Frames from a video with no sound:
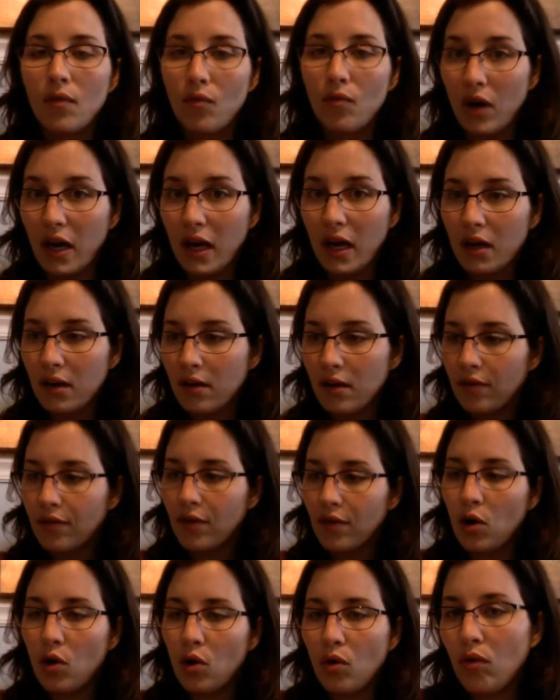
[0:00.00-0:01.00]
right?
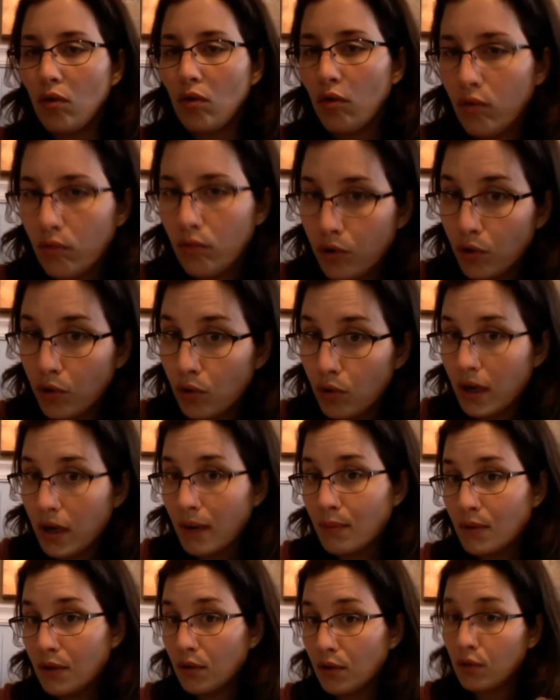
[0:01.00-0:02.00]
So 2
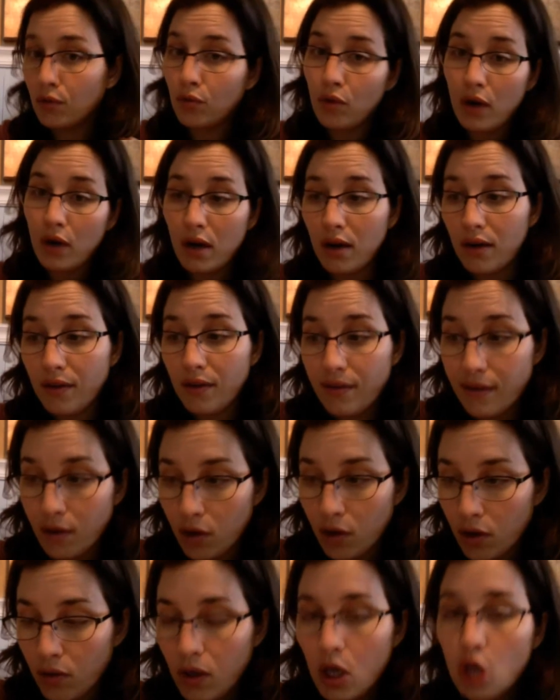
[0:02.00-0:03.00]
times 0 squared is
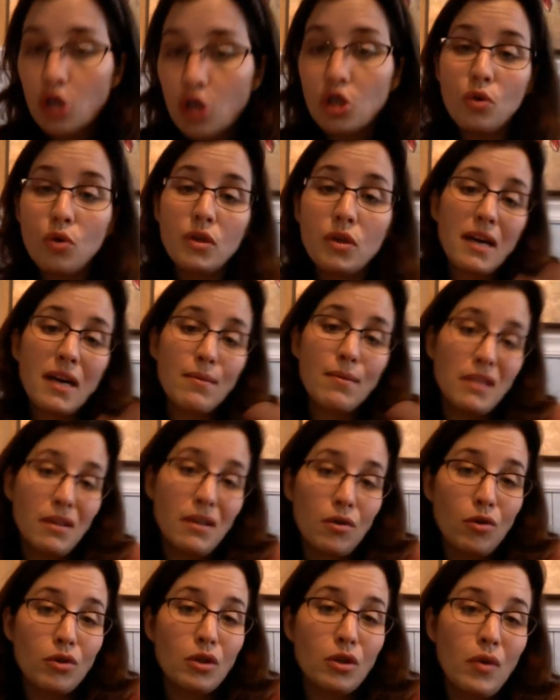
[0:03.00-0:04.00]
0. 2 times
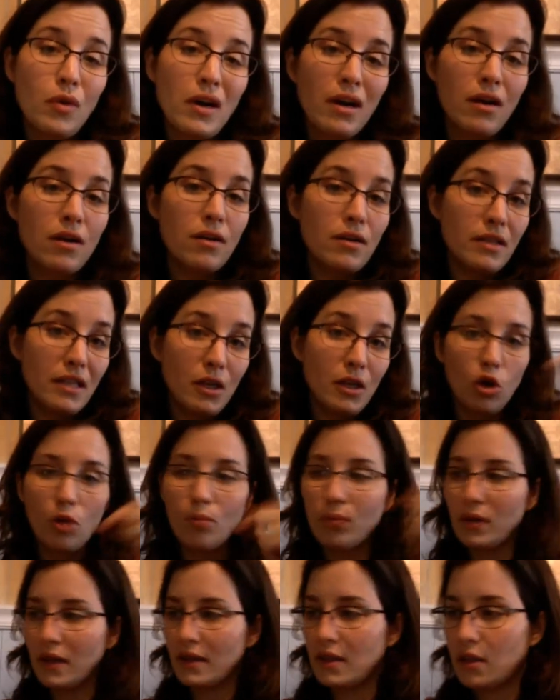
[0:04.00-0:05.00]
0 squared, 0
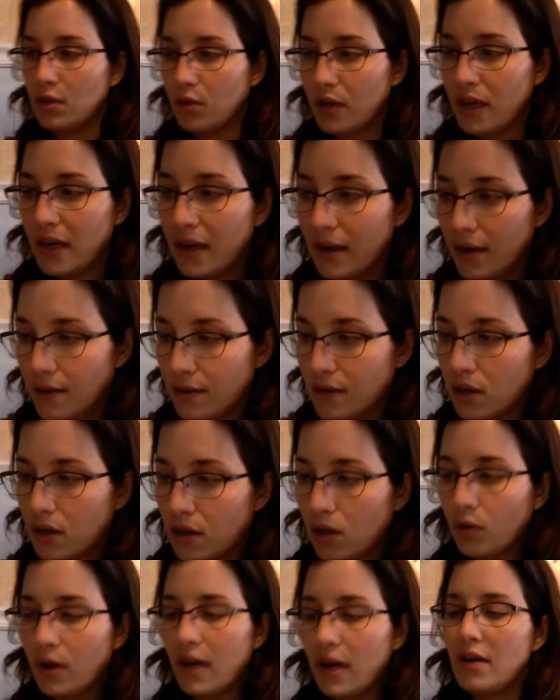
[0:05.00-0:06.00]
plus 3 is
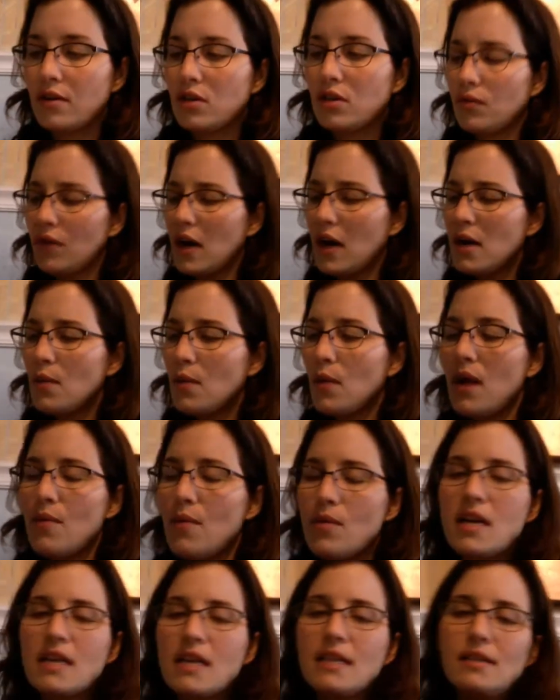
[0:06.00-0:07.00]
3. So right away
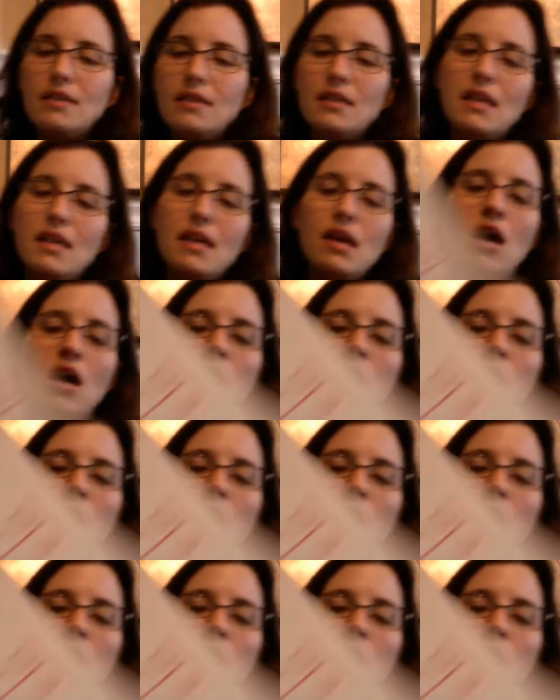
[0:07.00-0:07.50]
we can see,